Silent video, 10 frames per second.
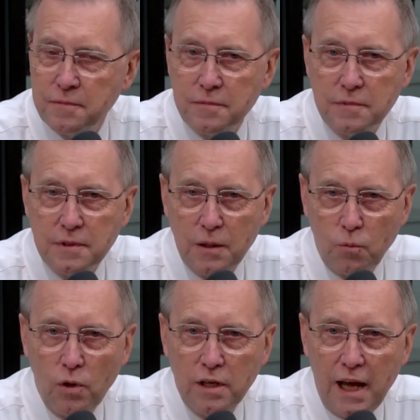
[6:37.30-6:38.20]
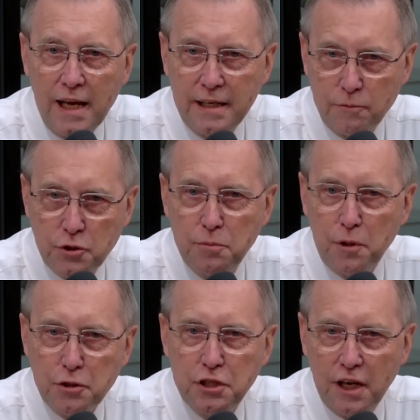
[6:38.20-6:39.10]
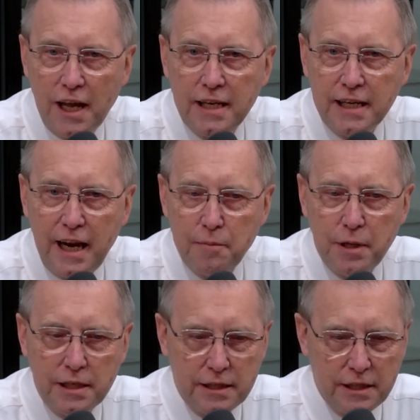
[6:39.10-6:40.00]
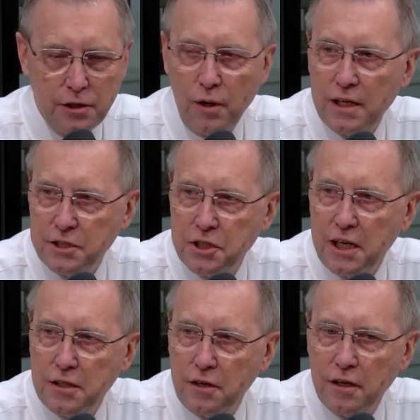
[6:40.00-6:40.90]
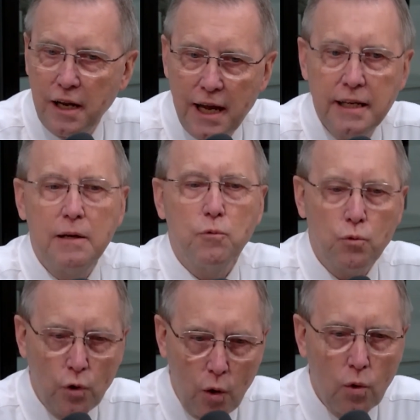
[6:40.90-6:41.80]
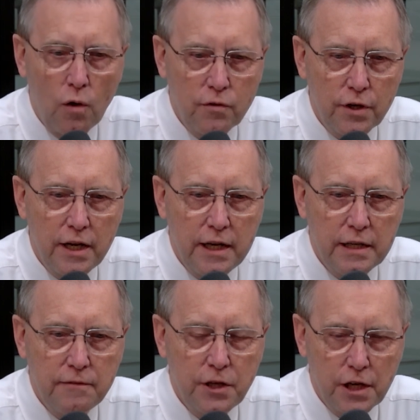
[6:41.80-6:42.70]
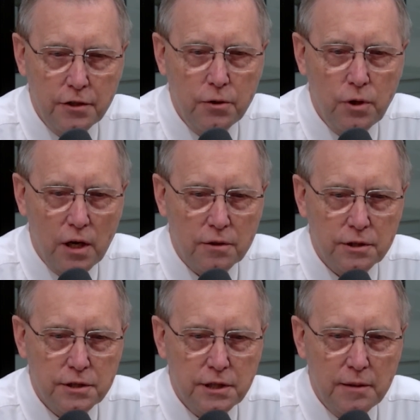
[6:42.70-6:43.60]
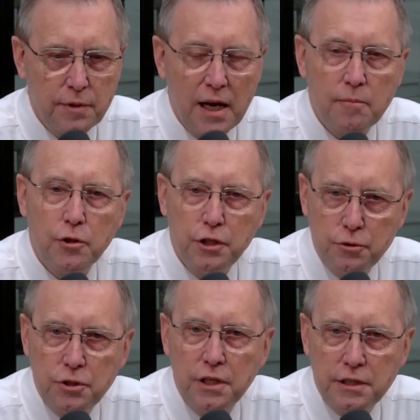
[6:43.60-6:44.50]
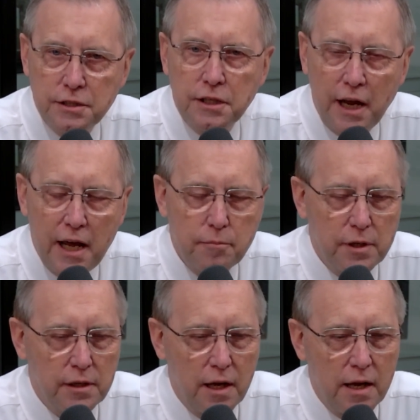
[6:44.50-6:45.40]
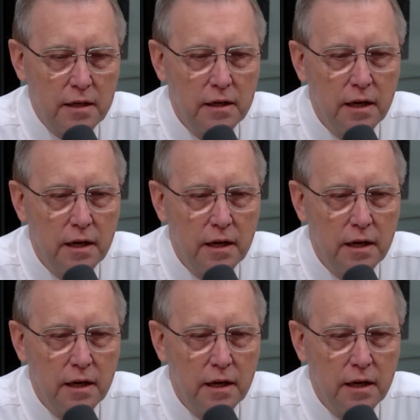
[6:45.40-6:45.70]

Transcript: You had one line that was the emergency line that came in, and then you had a secondary line that would roll over to it if you got 2 calls at the same time or used it as an admin line.